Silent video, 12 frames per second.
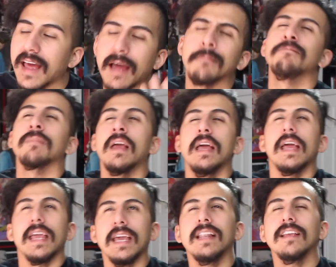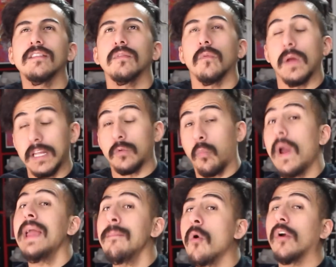that it's way
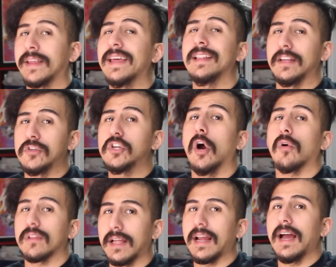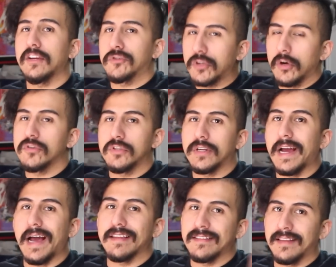more Killing Joke. Like, I showed you
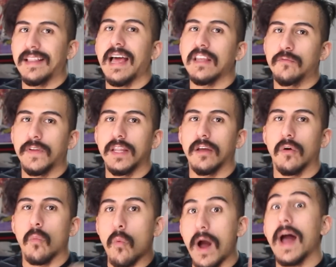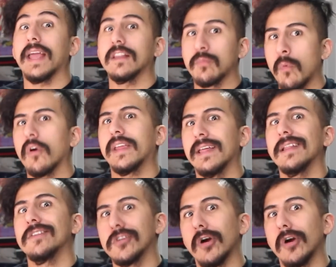guys in the last video why it's more Killing